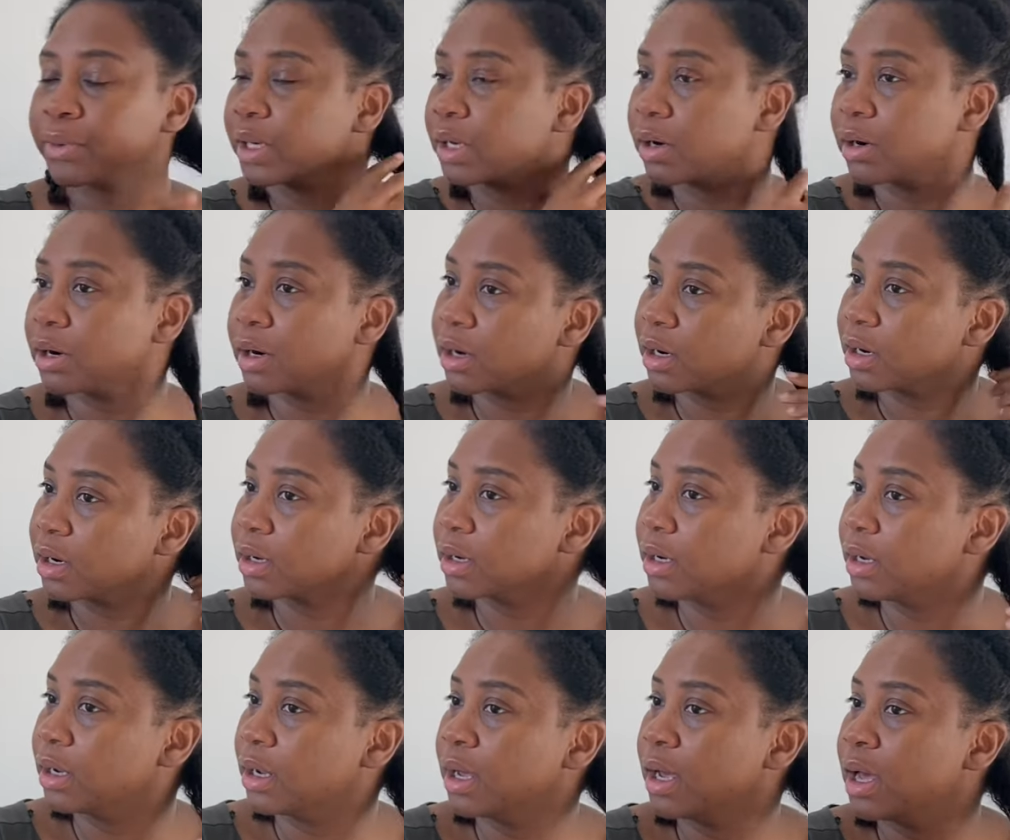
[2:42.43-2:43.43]
we are.
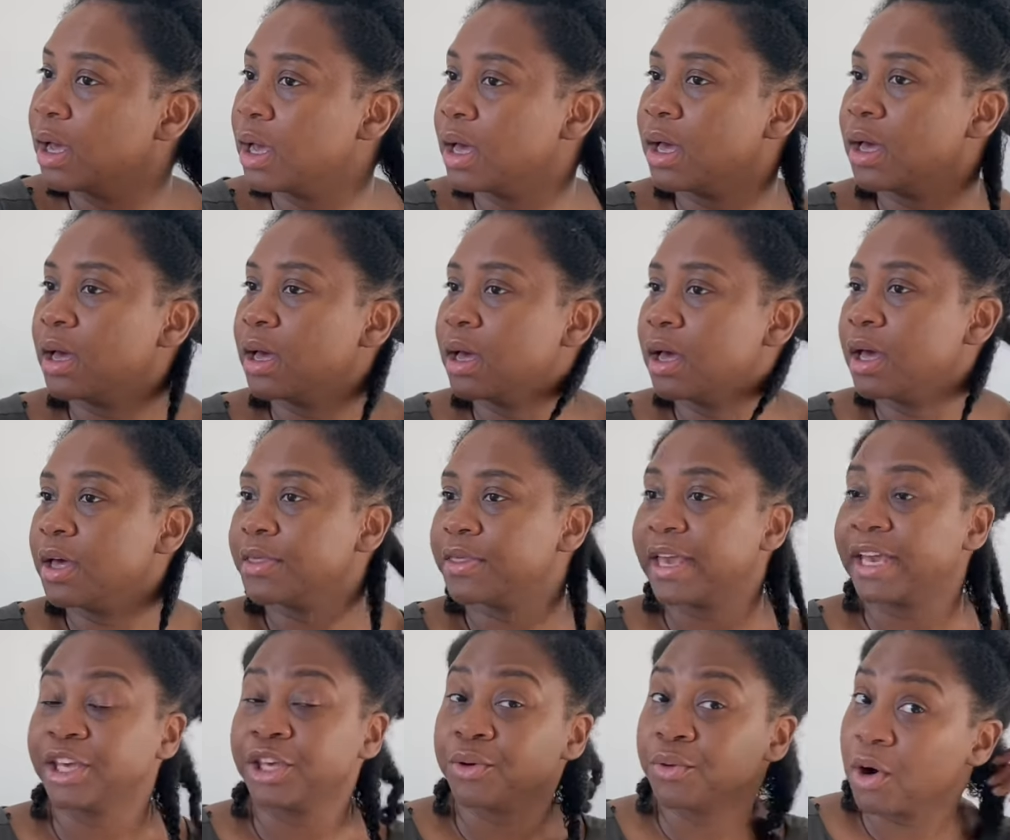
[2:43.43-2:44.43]

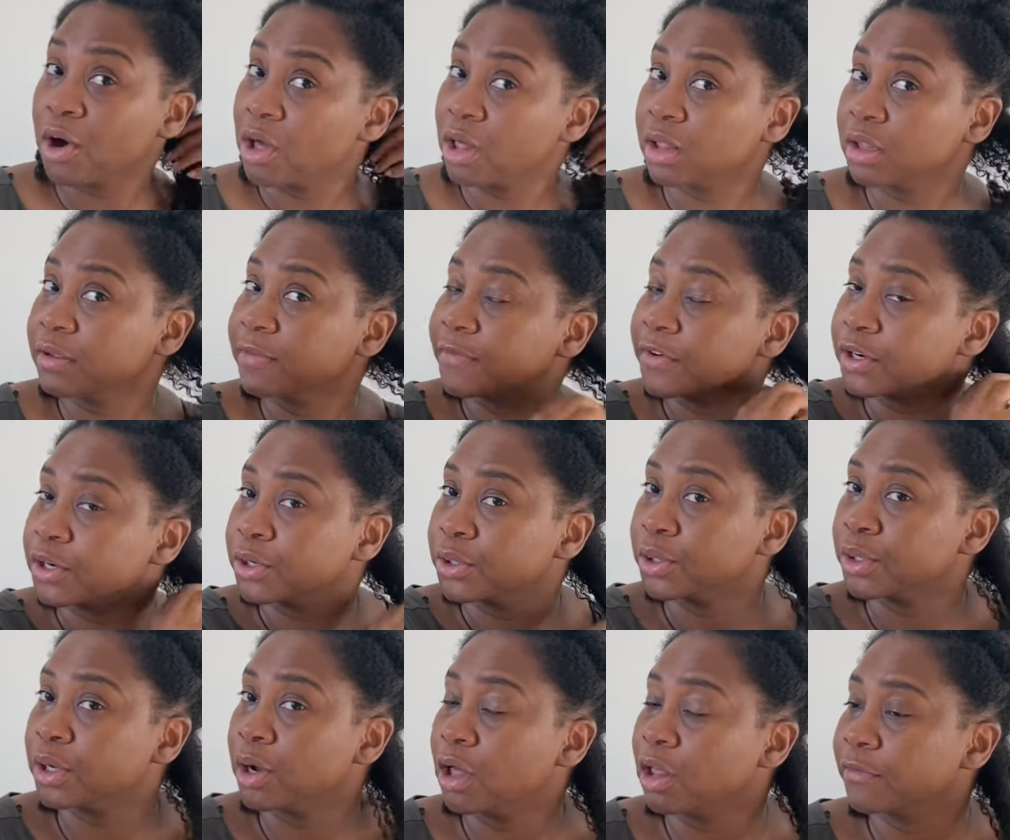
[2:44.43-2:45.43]
Thank you all for
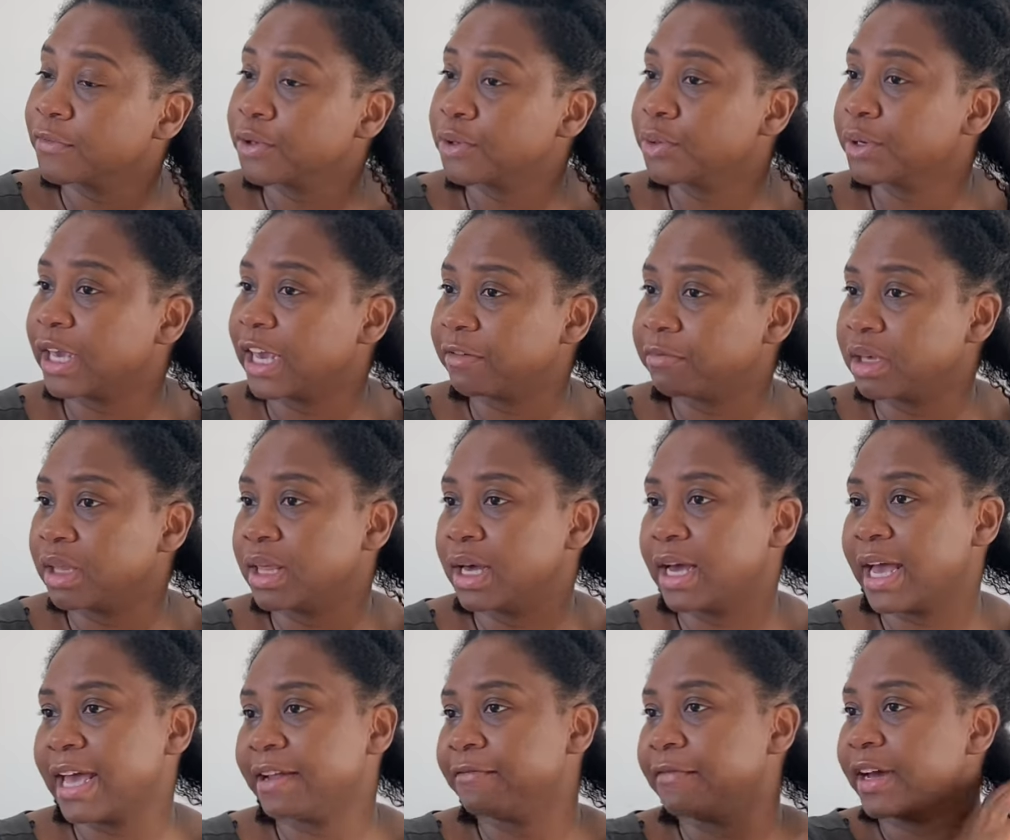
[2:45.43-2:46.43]
all of you who gave me the
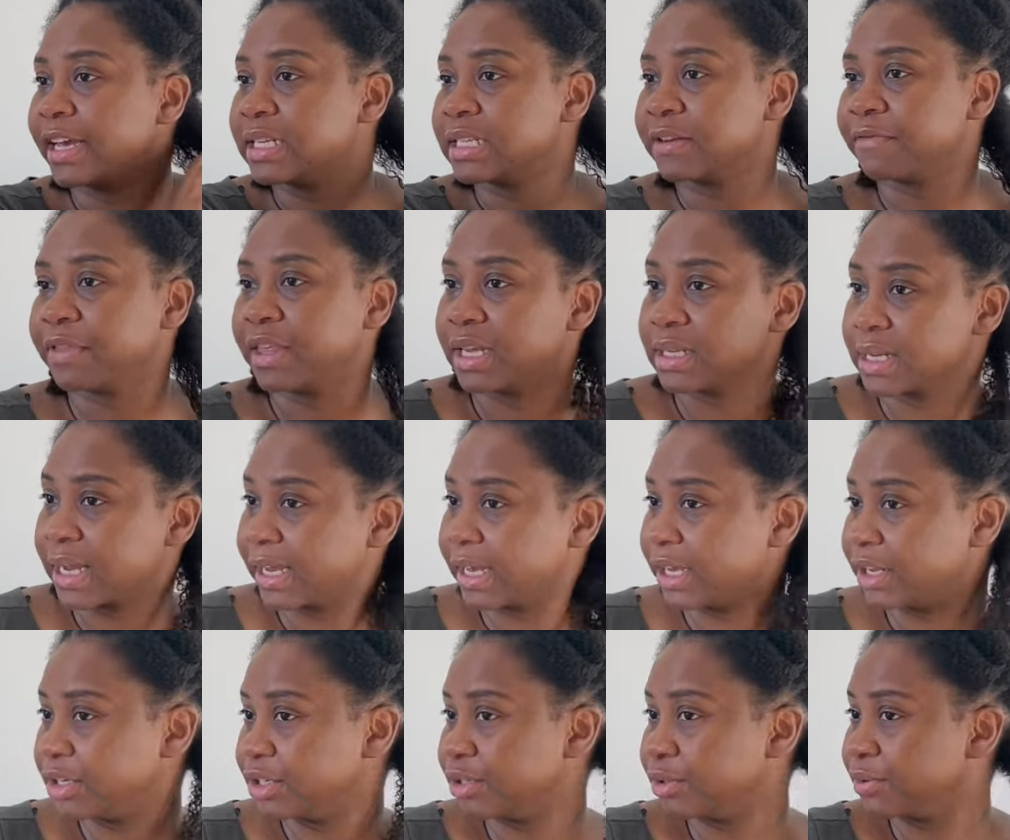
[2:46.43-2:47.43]
advice of things I
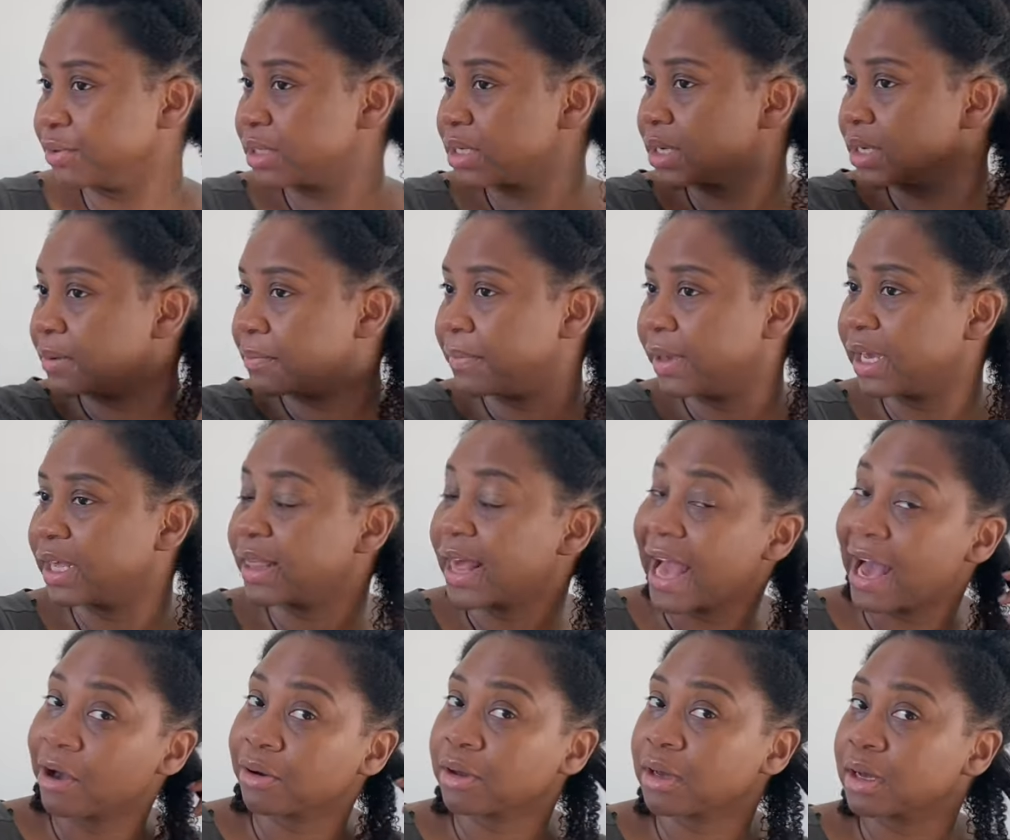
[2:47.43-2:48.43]
can do to make the
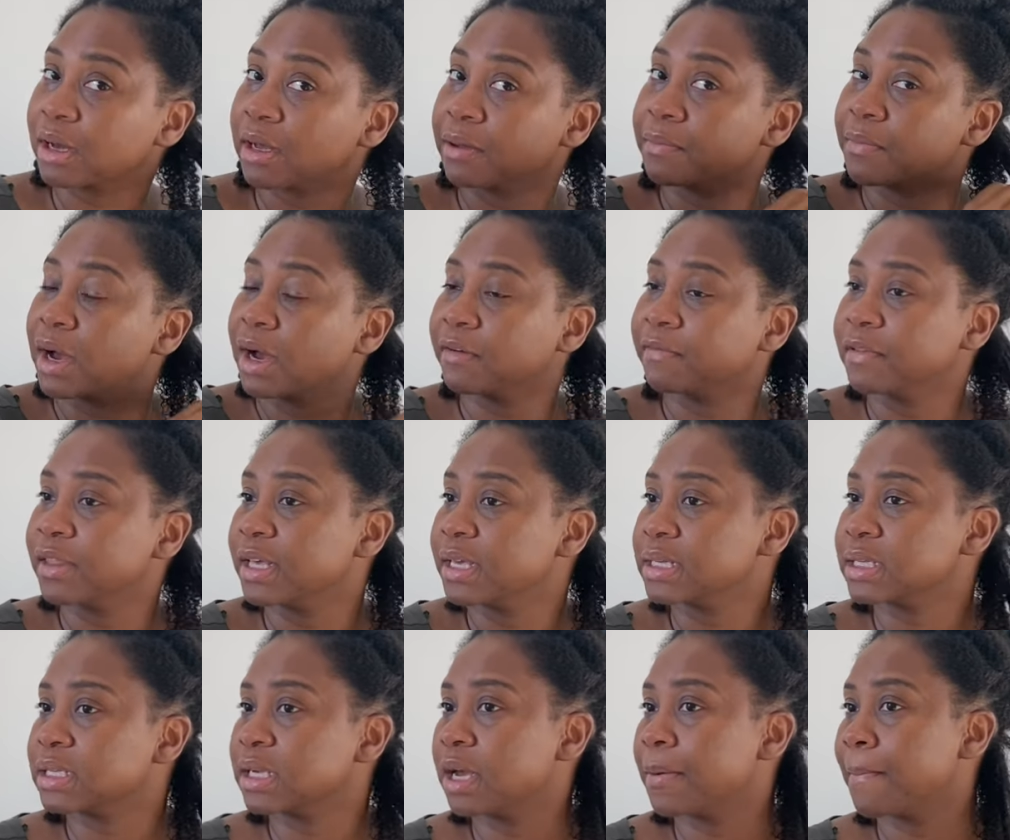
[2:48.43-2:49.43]
outcome of
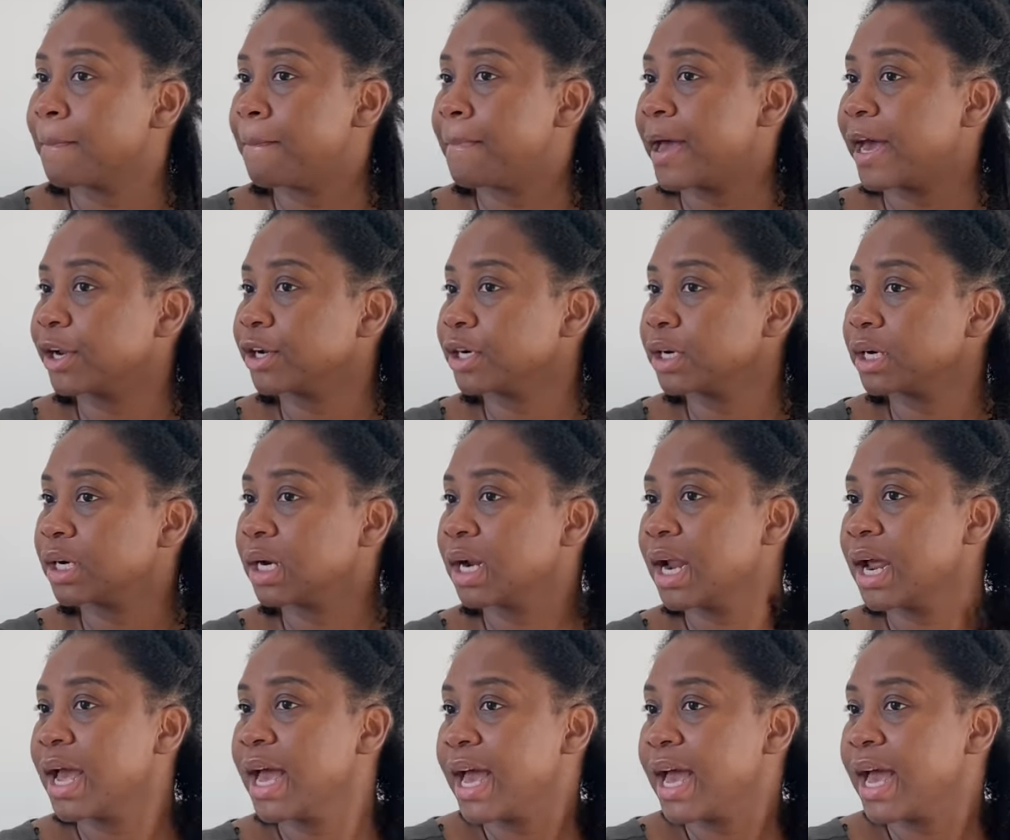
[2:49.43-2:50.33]
this better.